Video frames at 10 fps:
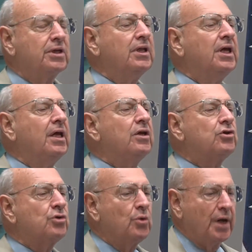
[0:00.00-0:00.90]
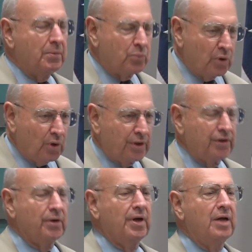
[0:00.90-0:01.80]
to lead to a
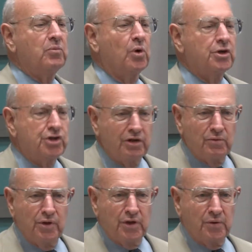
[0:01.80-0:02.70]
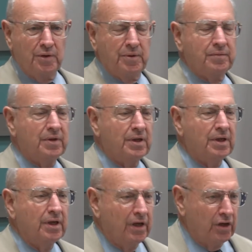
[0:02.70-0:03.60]
broader and more general agreement
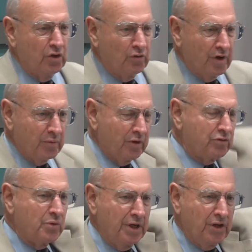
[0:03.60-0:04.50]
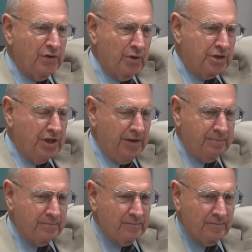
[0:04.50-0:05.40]
in November of
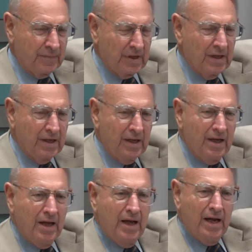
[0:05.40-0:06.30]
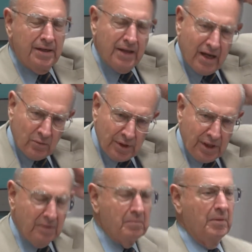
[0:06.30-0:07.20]
2013. And that
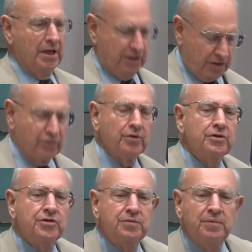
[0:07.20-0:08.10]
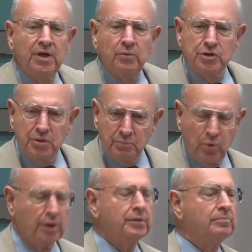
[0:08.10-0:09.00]
really made a difference. It was
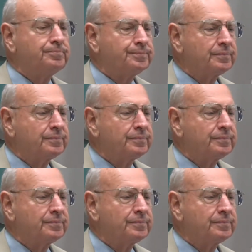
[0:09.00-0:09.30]
important.